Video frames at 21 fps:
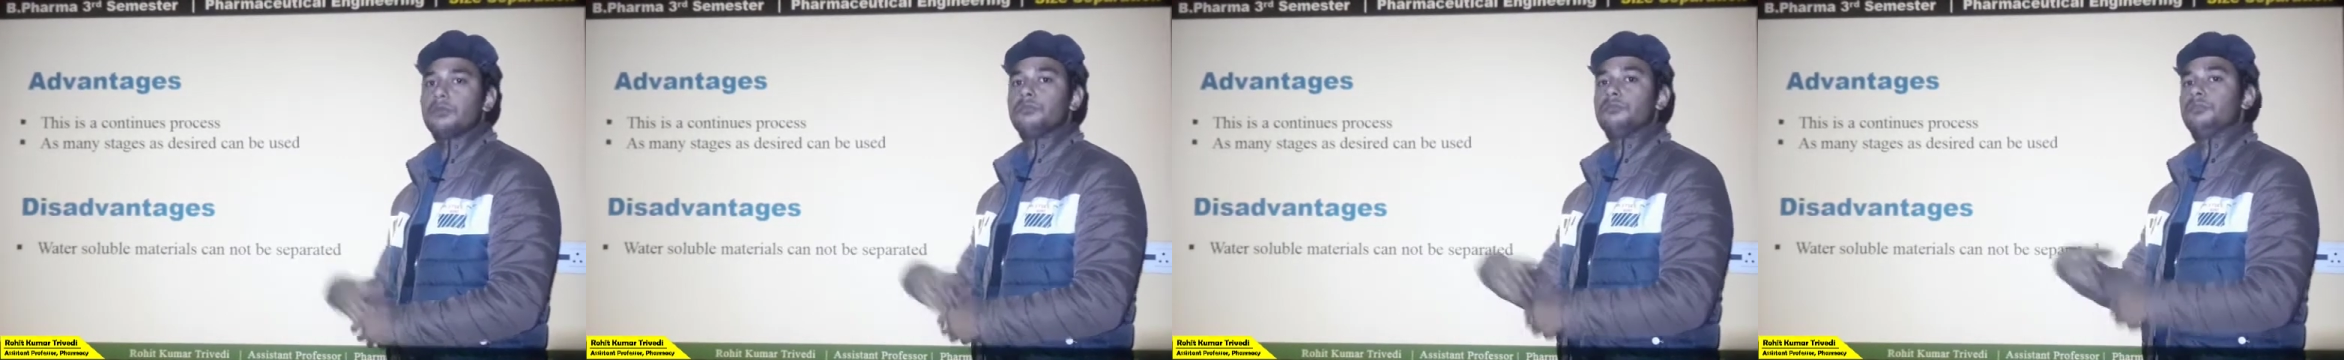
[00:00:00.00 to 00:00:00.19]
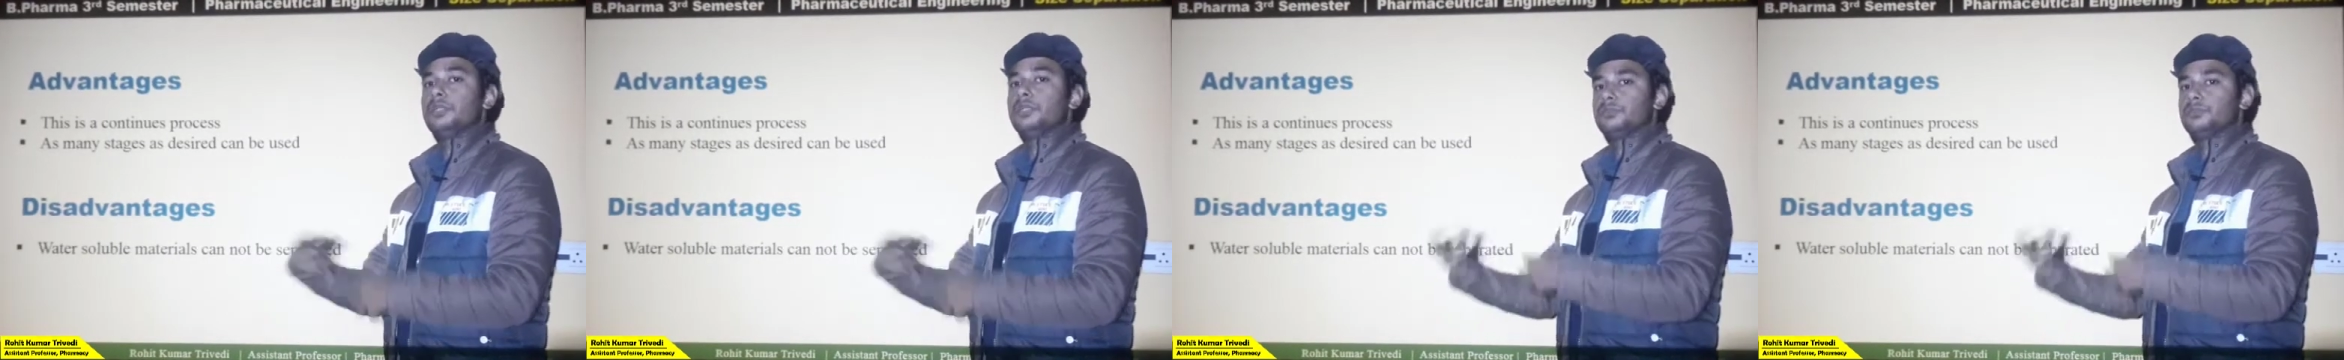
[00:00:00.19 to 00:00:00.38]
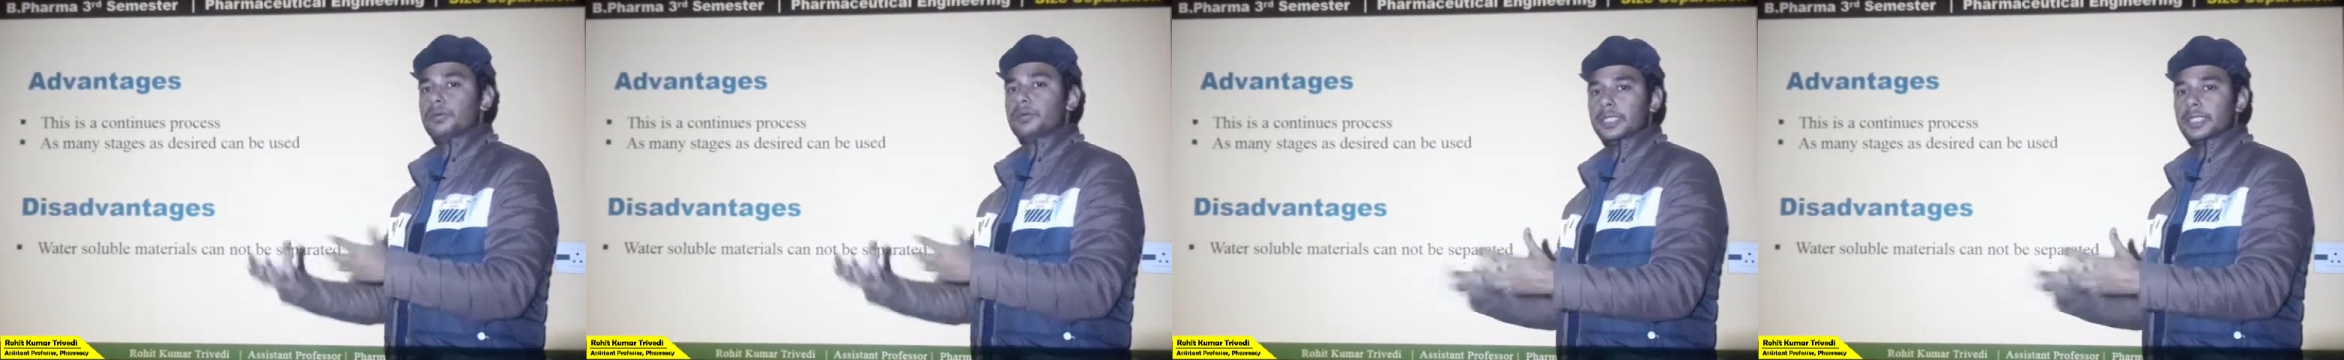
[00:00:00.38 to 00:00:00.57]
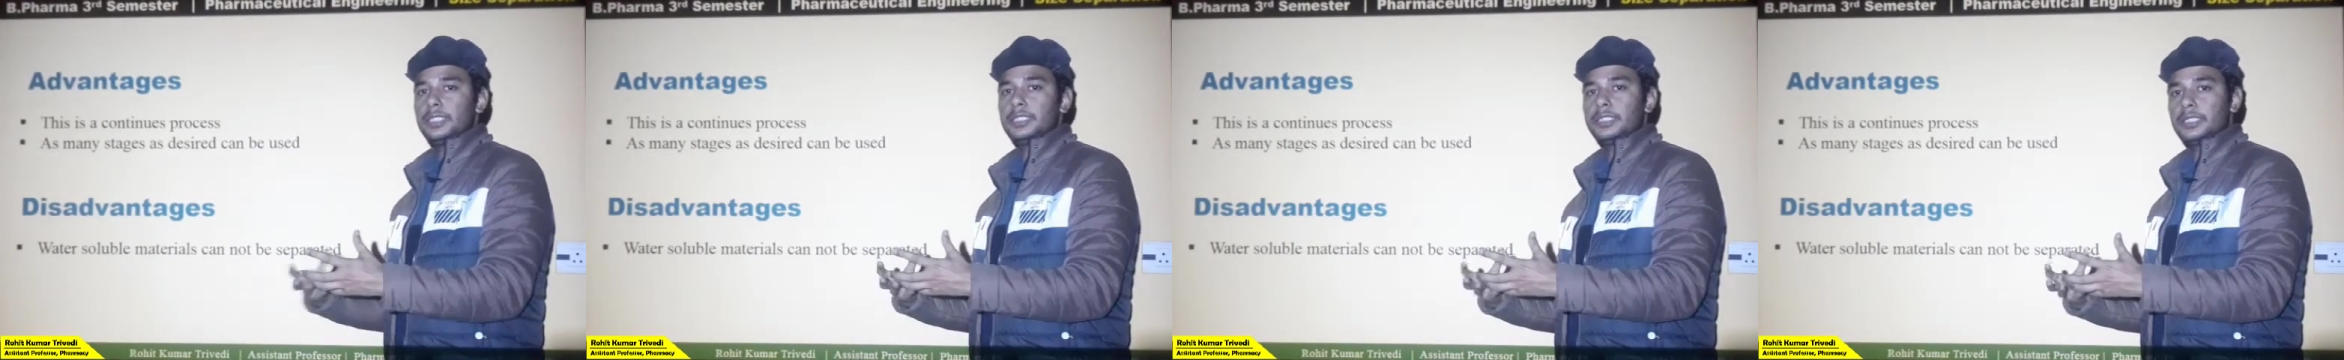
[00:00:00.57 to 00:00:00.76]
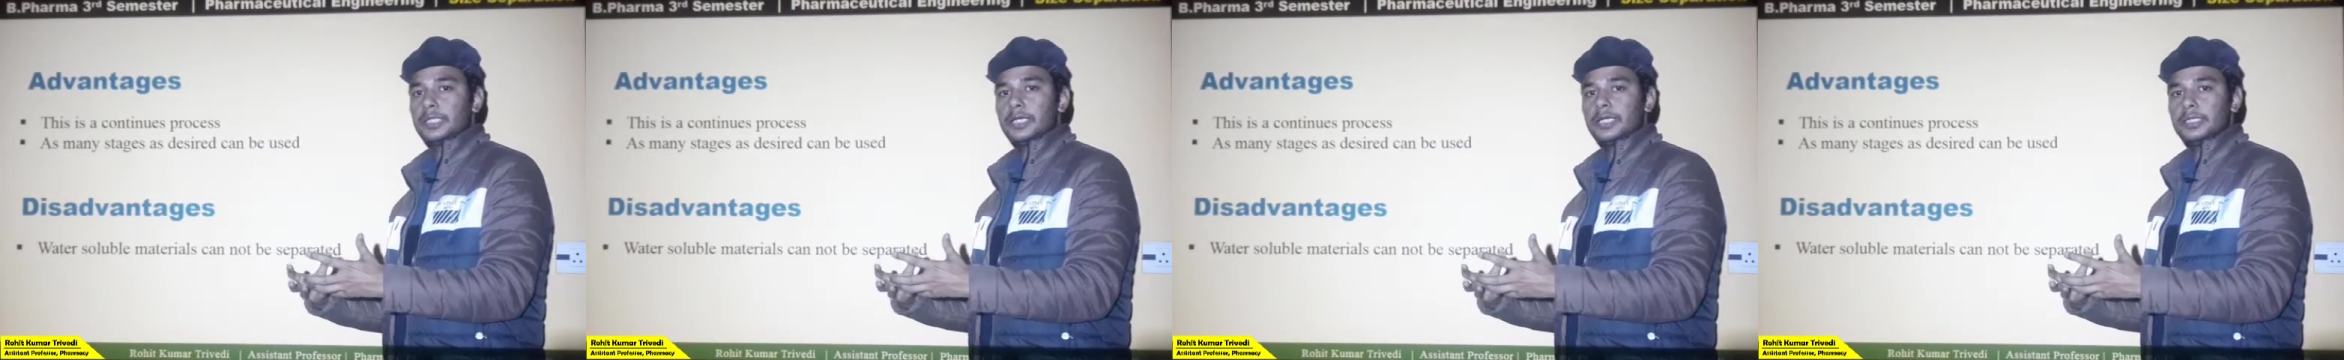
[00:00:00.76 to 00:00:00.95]
with
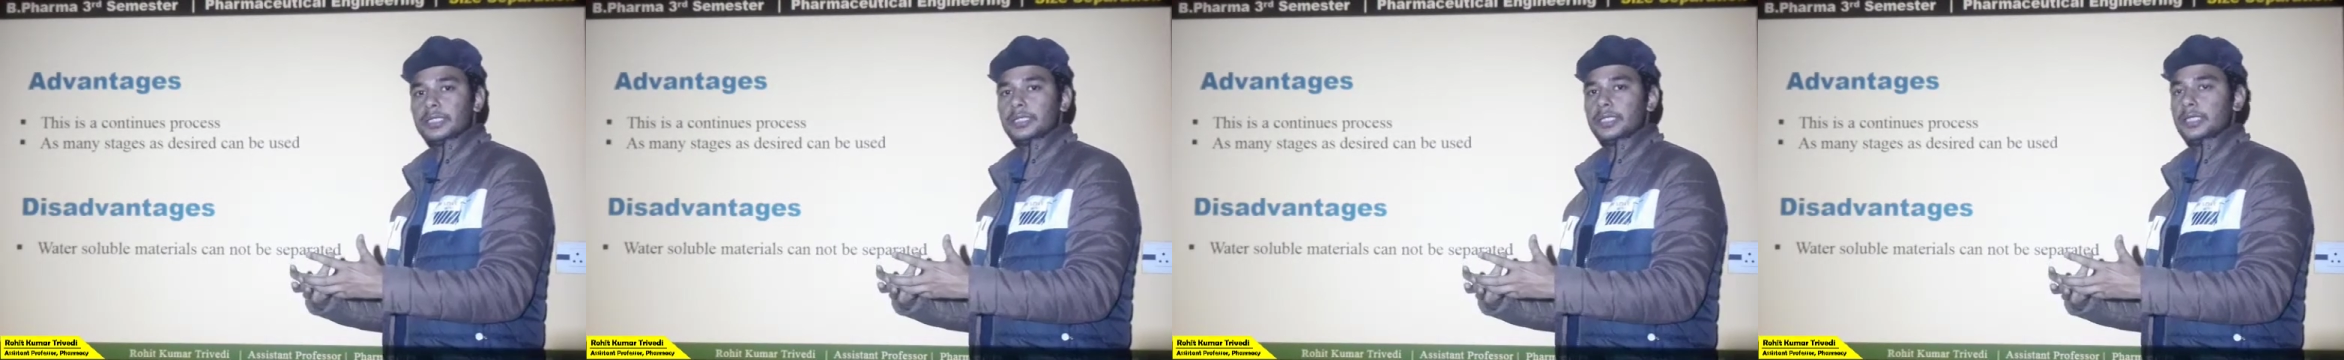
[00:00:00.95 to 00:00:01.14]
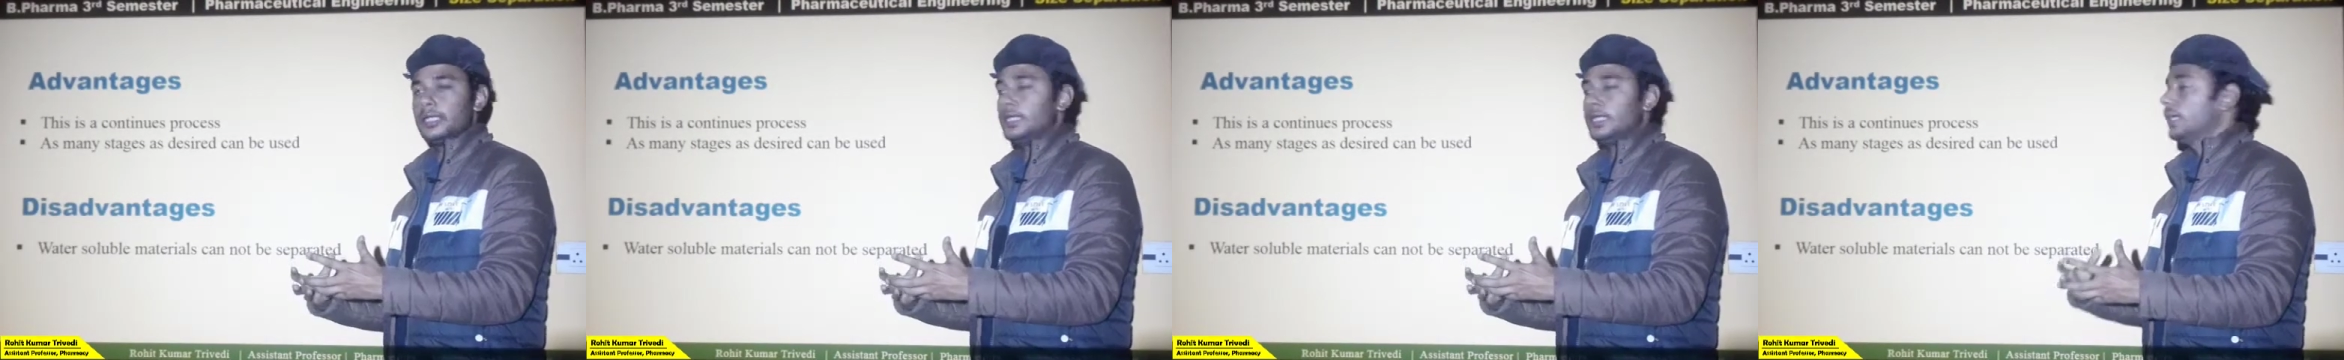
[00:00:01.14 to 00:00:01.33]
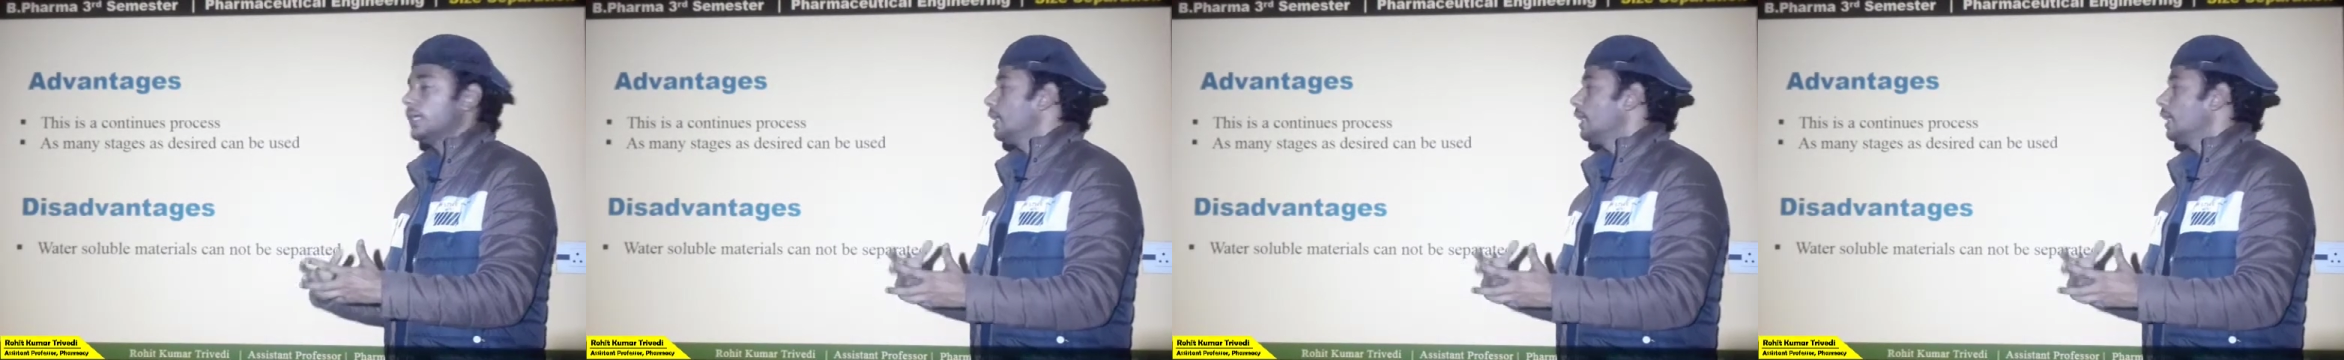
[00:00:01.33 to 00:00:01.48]
one another,